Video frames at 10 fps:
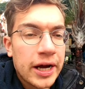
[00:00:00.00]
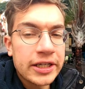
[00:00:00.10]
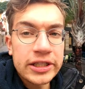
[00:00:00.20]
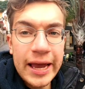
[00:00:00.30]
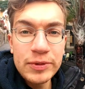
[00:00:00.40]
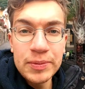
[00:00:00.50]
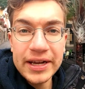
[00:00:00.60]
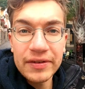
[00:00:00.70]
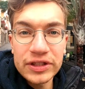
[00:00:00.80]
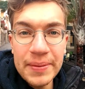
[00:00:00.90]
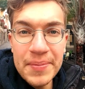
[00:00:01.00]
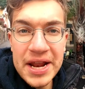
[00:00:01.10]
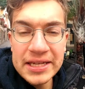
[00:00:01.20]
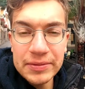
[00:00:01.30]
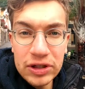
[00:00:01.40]
this came to me, like after ten
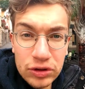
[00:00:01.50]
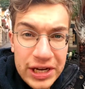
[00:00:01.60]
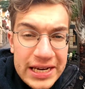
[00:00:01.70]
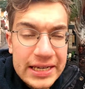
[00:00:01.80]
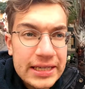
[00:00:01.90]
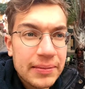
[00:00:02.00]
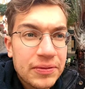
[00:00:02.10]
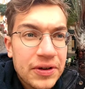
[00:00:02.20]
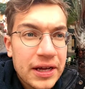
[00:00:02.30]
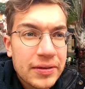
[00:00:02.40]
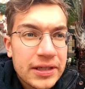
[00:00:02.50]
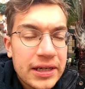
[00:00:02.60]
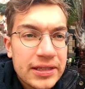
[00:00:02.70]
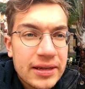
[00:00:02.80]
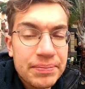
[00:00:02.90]
minutes, I was also eating something, I was
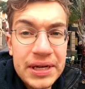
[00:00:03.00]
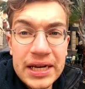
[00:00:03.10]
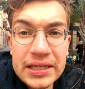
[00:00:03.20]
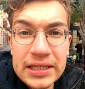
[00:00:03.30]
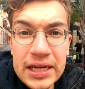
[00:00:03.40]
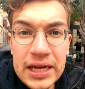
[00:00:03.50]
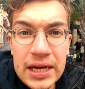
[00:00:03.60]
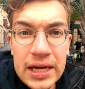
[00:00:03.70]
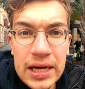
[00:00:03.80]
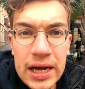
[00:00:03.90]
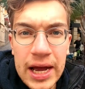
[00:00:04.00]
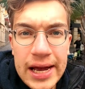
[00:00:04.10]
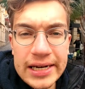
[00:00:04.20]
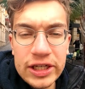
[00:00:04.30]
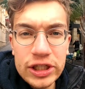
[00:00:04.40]
eating some peanuts,
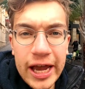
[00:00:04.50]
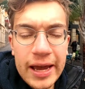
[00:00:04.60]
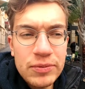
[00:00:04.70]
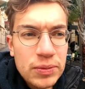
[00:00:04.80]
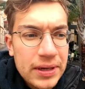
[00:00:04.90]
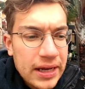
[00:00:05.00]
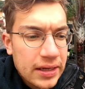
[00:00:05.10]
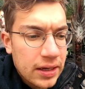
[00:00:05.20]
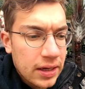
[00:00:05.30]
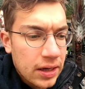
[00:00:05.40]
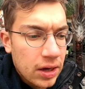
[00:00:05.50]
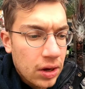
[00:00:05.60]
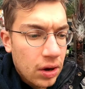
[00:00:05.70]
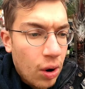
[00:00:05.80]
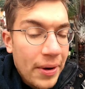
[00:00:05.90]
and this came to me that,
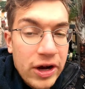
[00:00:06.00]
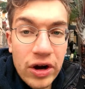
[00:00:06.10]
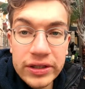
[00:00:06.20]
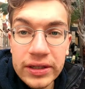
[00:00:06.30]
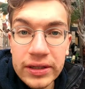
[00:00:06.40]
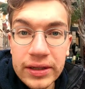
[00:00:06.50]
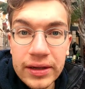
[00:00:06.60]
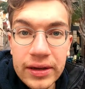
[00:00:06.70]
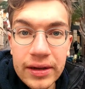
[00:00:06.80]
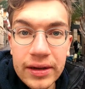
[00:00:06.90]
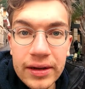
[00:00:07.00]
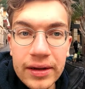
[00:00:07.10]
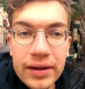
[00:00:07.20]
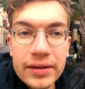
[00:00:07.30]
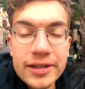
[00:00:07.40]
oh my God,
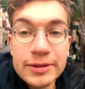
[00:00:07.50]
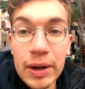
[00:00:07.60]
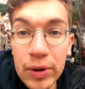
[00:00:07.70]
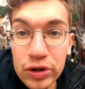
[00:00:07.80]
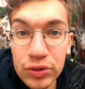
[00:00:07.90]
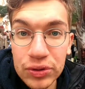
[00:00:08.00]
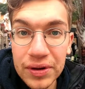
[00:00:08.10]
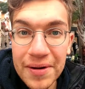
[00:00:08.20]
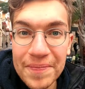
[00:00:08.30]
this is what I want to do.